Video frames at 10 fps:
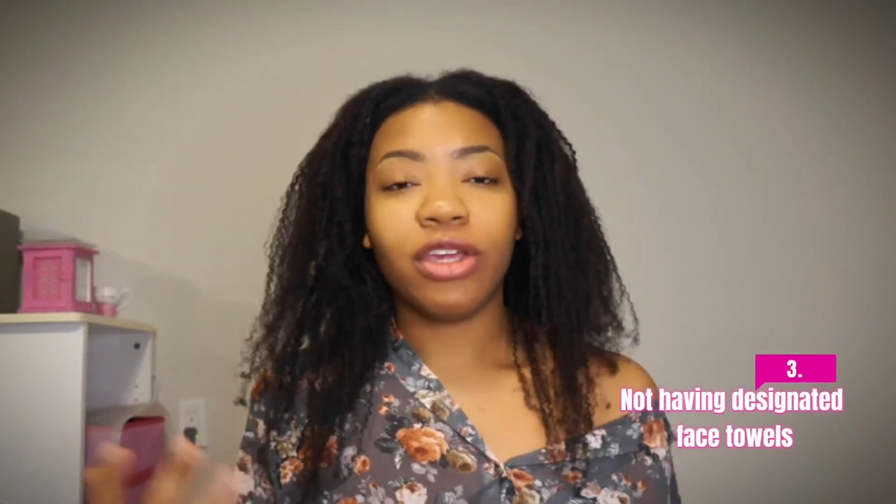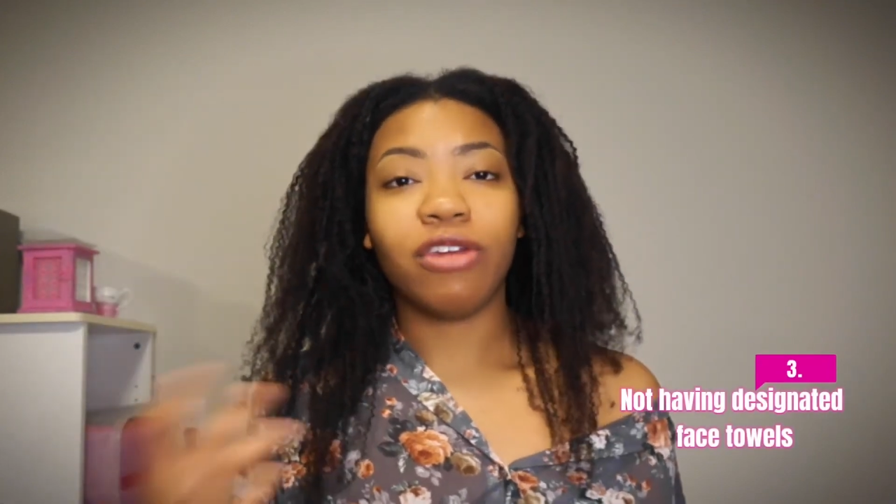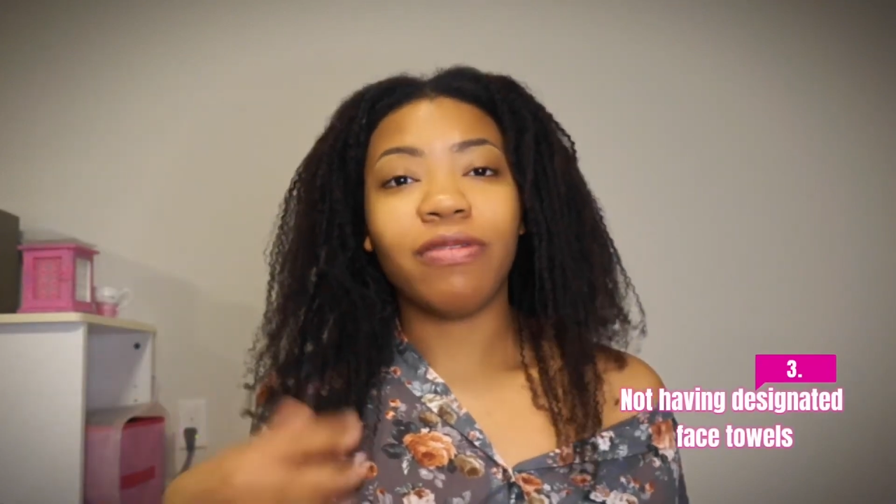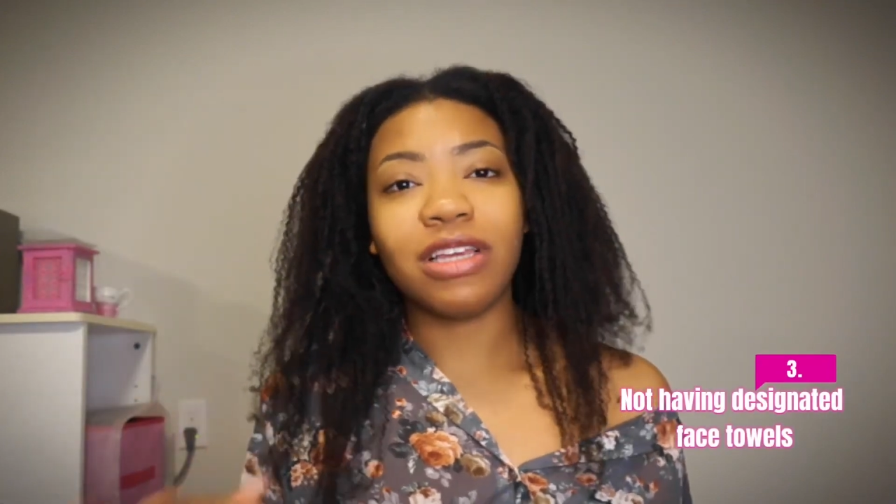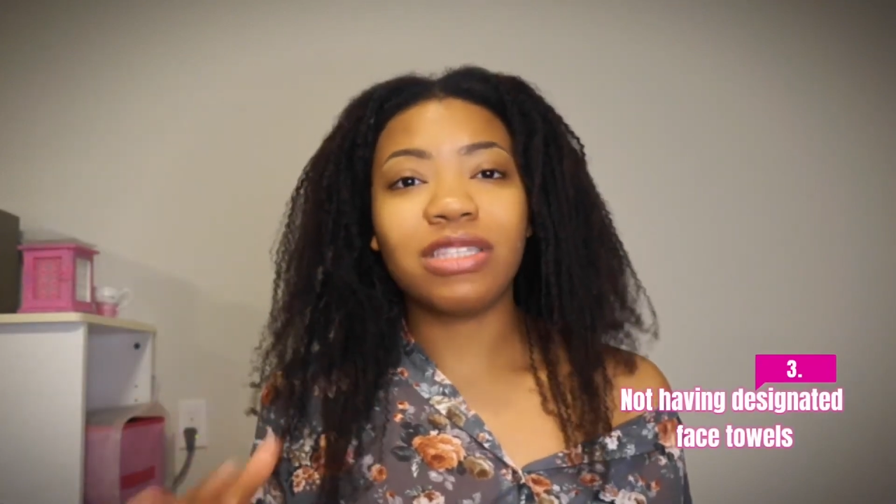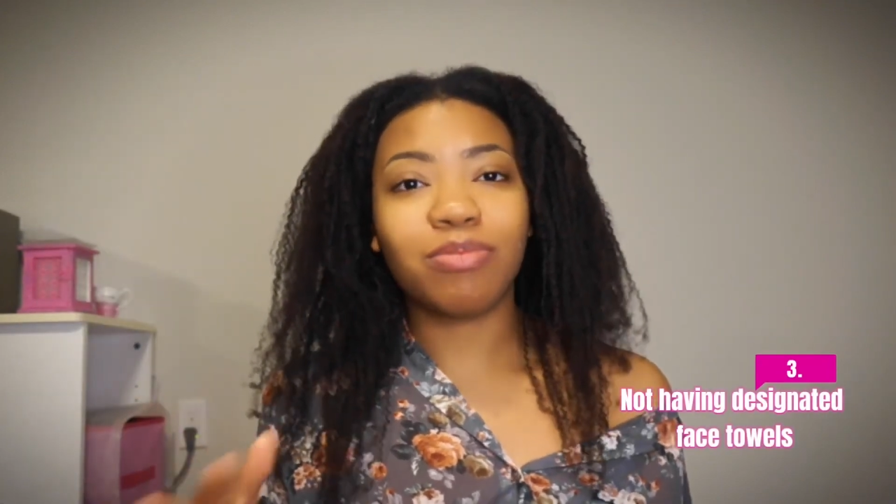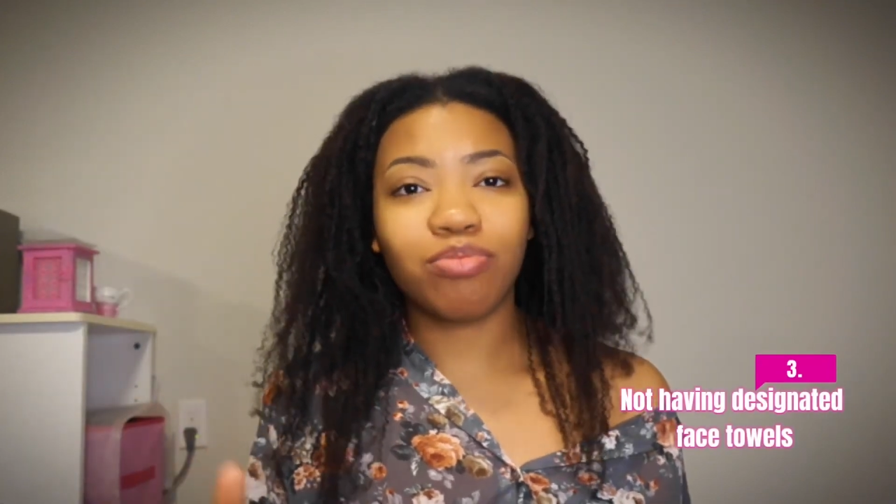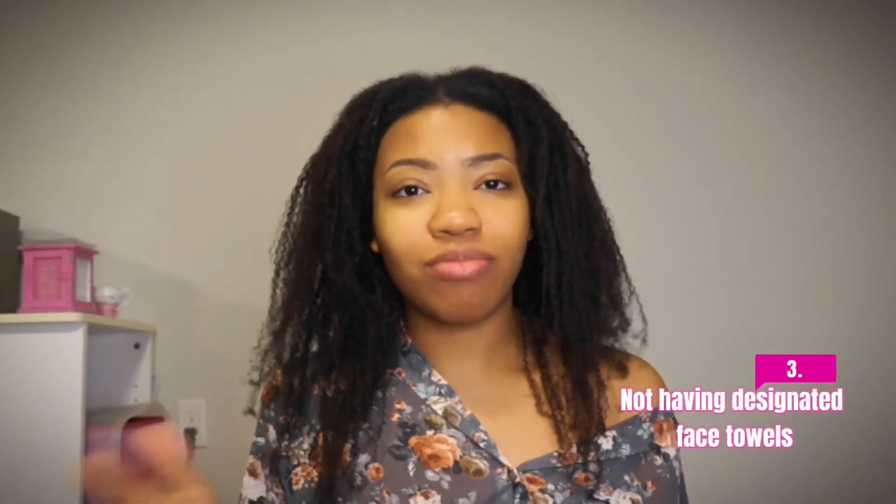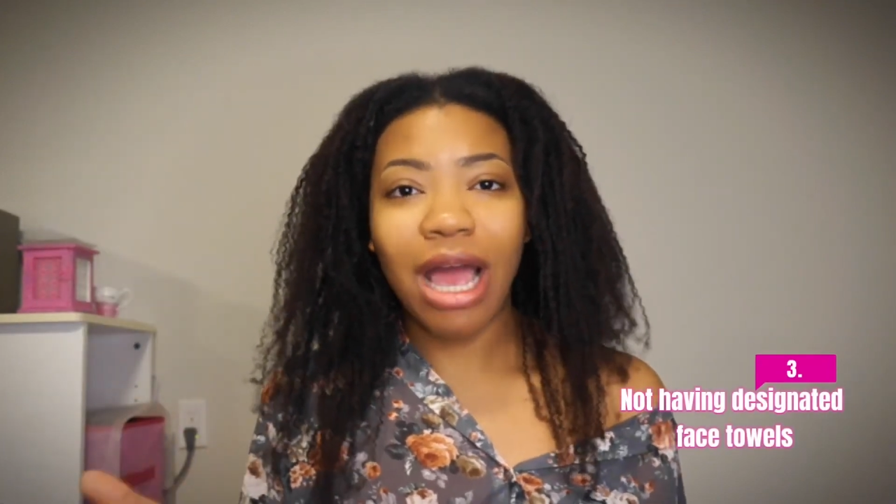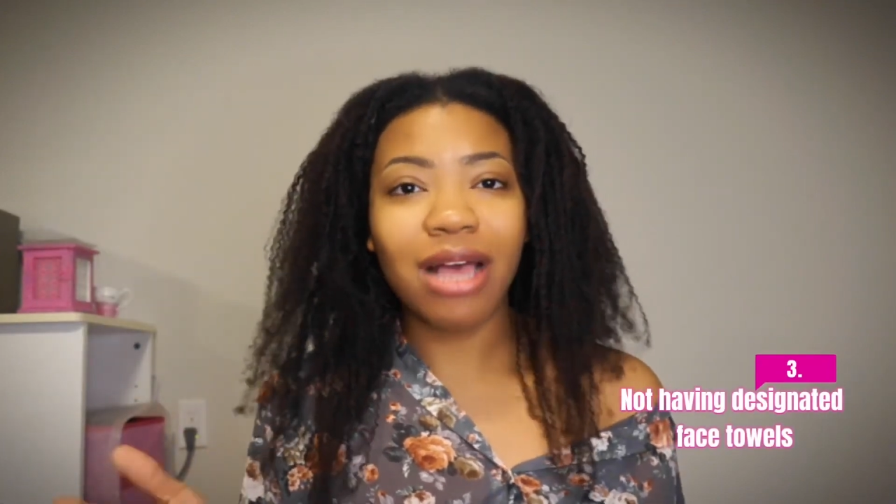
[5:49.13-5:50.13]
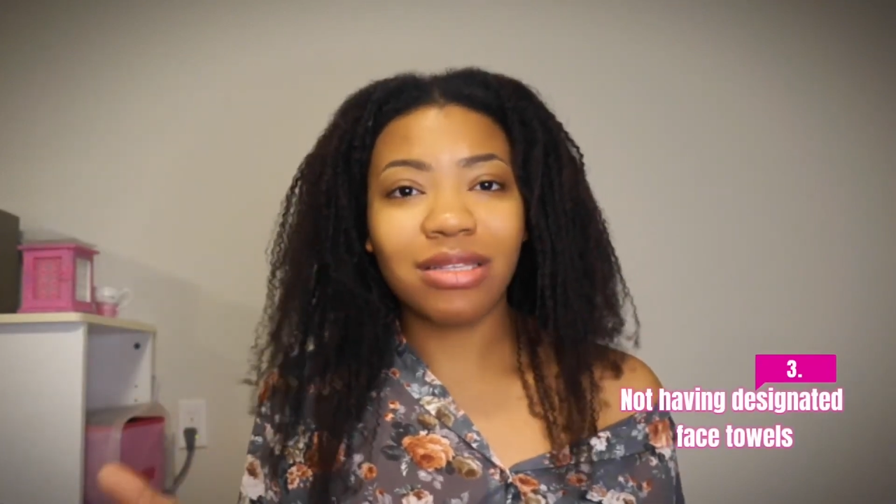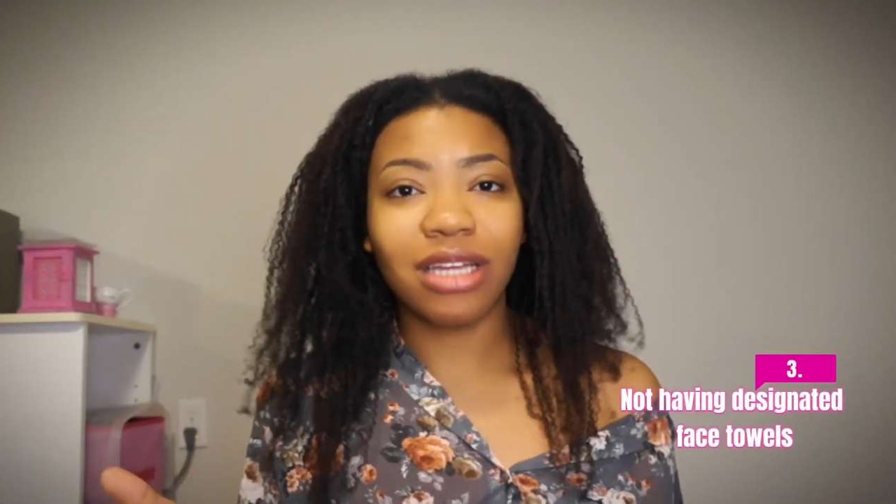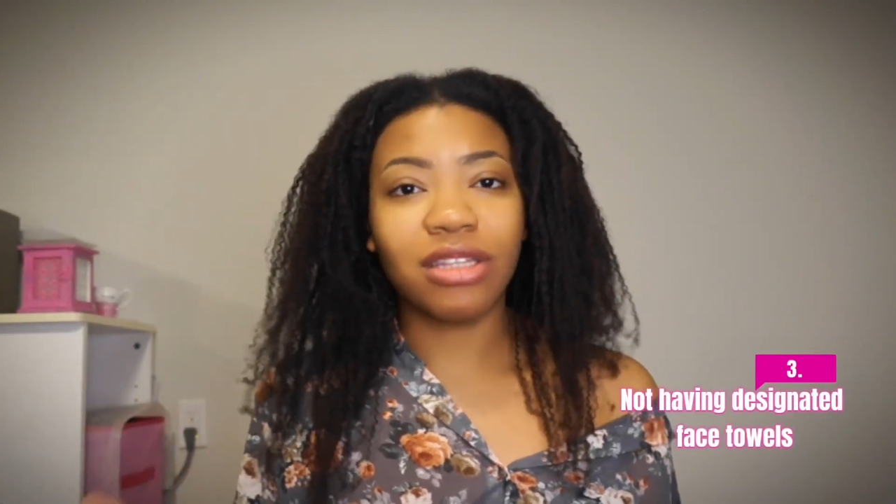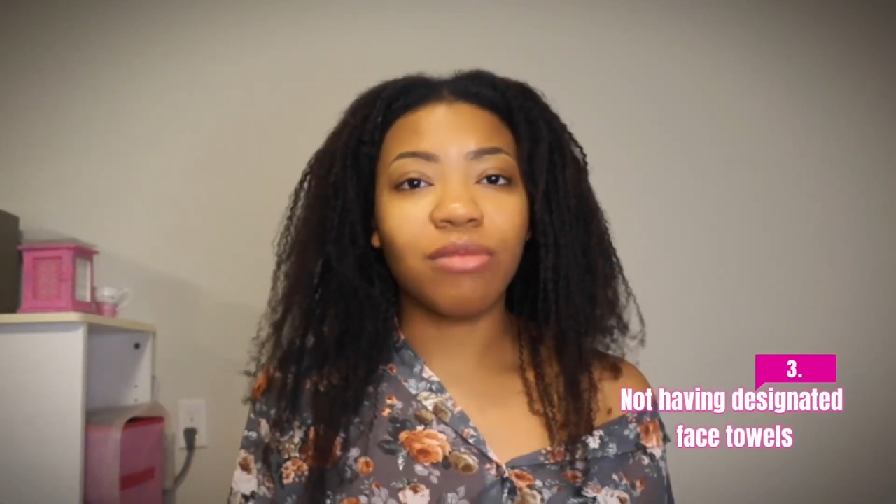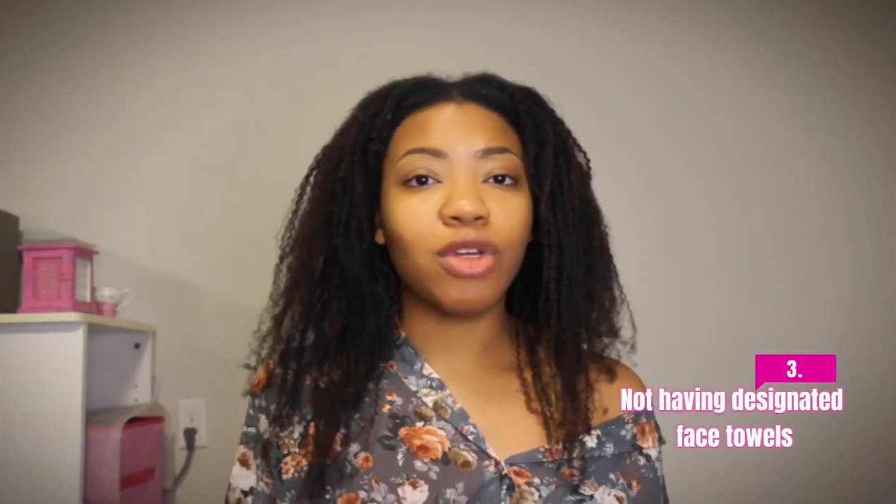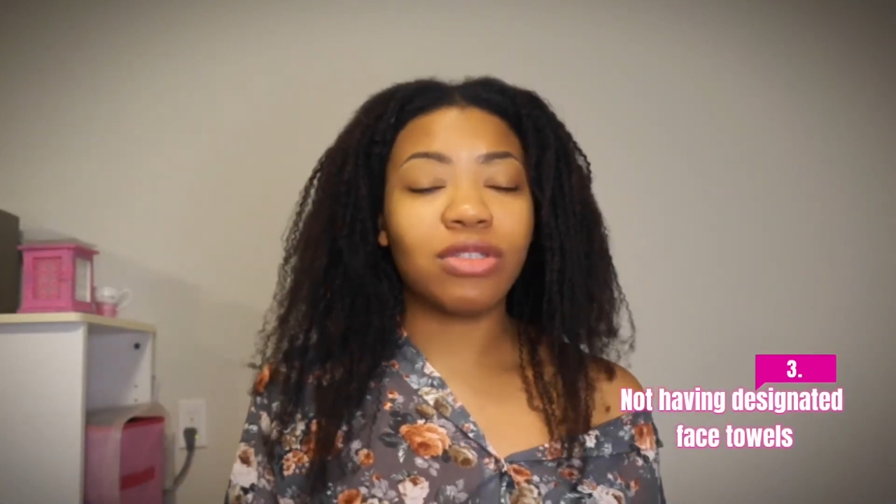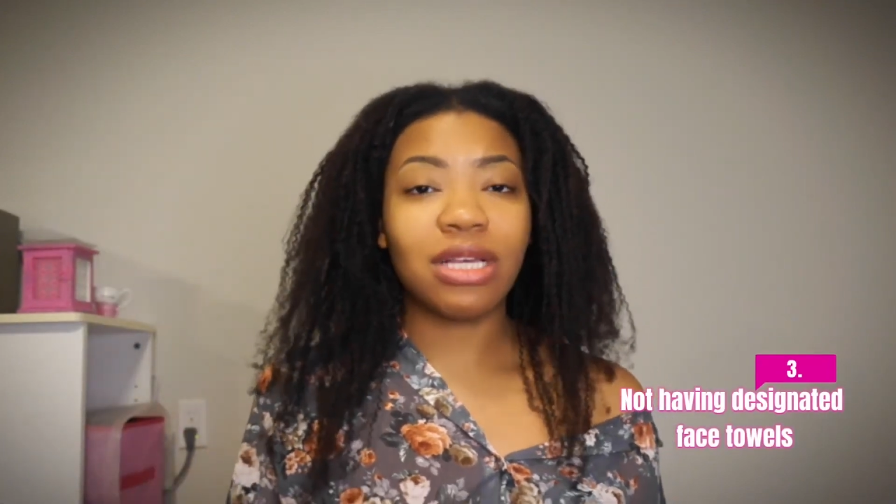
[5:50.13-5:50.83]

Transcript: Your face has like the most